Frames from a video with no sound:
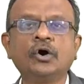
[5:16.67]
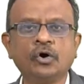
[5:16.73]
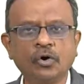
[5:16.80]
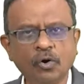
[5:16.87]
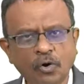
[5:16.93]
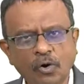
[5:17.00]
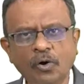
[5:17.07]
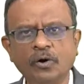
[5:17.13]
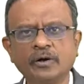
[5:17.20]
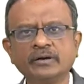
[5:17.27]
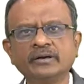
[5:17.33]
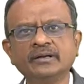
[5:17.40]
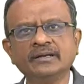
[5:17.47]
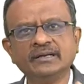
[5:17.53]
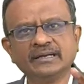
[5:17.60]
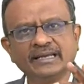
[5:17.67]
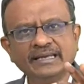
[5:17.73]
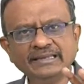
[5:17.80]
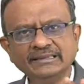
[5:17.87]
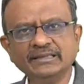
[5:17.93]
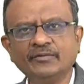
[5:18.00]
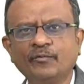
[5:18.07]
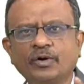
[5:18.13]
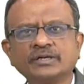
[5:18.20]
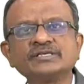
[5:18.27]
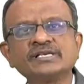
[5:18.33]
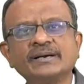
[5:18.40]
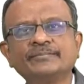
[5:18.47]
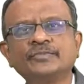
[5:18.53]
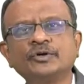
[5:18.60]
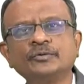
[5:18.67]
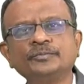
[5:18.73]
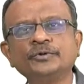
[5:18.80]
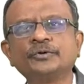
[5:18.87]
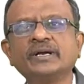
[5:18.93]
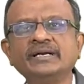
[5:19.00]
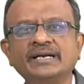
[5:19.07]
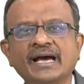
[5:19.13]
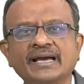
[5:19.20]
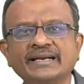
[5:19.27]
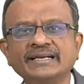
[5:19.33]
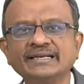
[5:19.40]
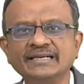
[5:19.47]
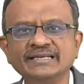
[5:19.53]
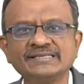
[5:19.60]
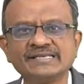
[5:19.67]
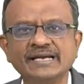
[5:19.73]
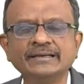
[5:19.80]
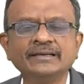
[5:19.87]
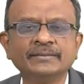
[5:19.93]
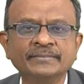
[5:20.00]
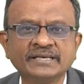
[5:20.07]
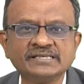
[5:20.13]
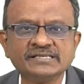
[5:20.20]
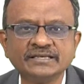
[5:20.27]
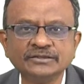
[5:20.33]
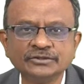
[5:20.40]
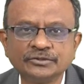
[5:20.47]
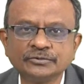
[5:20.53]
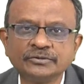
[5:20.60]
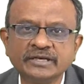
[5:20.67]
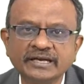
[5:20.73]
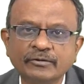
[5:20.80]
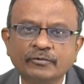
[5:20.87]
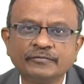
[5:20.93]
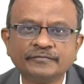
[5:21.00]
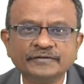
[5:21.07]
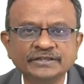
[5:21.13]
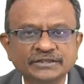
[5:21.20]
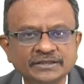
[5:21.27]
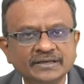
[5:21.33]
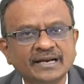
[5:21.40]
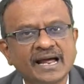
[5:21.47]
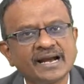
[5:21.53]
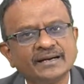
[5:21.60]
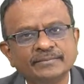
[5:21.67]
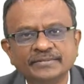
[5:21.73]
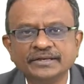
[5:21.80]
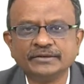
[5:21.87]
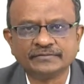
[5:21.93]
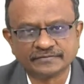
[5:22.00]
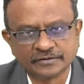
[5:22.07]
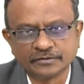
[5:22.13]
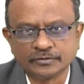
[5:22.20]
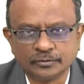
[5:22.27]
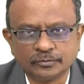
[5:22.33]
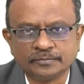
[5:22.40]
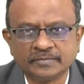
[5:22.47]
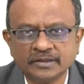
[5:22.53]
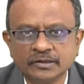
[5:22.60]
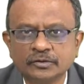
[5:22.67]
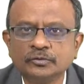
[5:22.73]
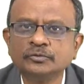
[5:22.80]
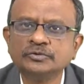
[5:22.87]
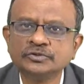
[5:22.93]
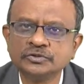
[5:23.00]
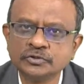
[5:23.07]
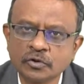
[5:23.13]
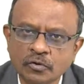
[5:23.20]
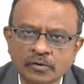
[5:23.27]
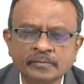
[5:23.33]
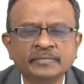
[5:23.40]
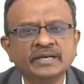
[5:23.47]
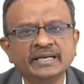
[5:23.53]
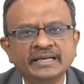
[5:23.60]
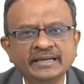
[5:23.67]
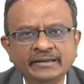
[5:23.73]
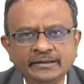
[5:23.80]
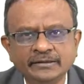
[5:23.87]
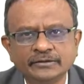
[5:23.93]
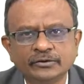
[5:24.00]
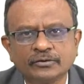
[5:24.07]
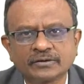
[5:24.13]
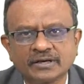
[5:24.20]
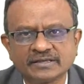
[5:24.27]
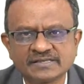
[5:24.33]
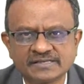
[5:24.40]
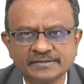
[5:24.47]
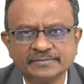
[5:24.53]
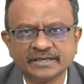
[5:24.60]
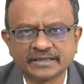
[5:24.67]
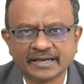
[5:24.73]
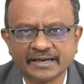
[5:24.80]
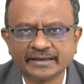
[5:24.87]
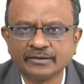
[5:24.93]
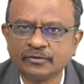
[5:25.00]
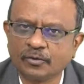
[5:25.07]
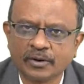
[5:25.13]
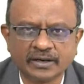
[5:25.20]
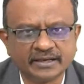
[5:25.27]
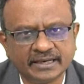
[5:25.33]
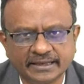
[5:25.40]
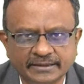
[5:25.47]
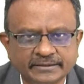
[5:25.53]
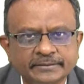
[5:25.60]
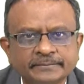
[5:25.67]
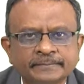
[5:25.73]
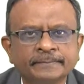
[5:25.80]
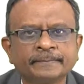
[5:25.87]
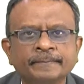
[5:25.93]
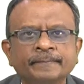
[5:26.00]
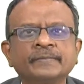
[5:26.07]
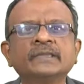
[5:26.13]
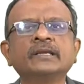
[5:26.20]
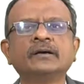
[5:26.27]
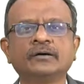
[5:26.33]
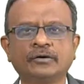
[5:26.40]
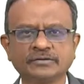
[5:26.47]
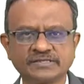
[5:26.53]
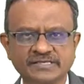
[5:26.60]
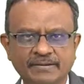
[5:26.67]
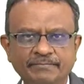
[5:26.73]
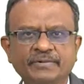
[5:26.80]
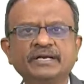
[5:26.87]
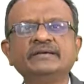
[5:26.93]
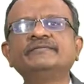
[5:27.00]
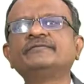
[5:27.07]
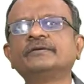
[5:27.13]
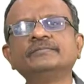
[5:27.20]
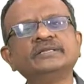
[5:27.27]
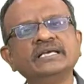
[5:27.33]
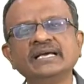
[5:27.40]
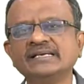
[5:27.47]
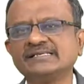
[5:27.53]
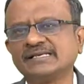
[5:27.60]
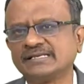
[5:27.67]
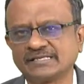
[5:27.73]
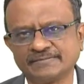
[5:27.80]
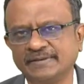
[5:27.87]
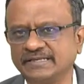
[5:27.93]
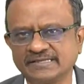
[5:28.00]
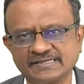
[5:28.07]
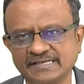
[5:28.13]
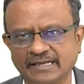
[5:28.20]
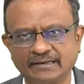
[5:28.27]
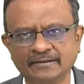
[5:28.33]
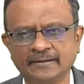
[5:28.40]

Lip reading: or in the WhatsApp group, you can directly send a message to the official admin of the group, who's normally your customer care coordinator or somebody from the assessment set.